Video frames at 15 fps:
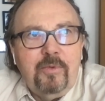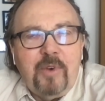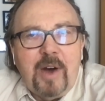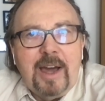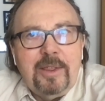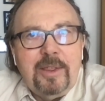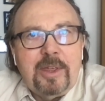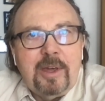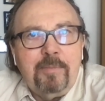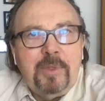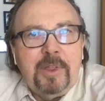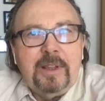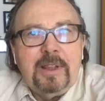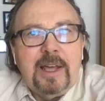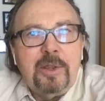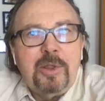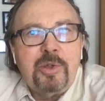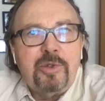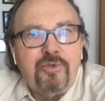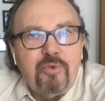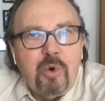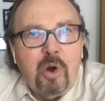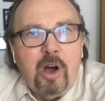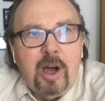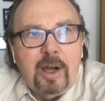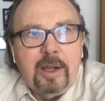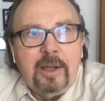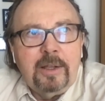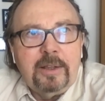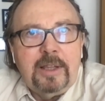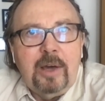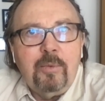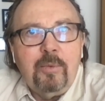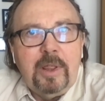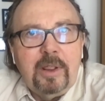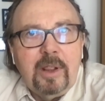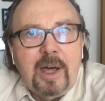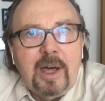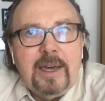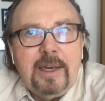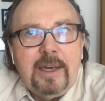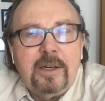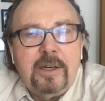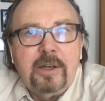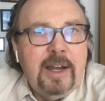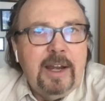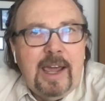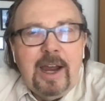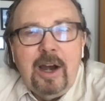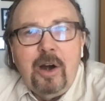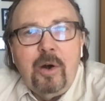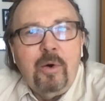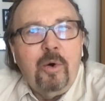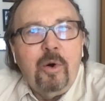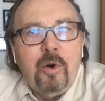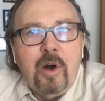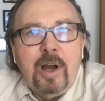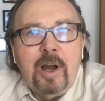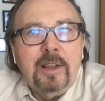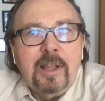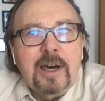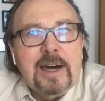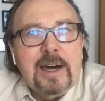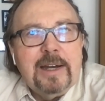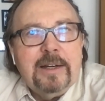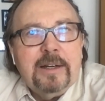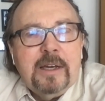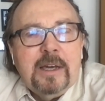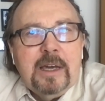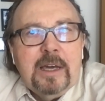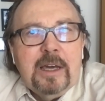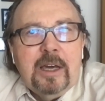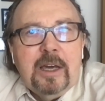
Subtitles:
find something that's strong that we like on air or online,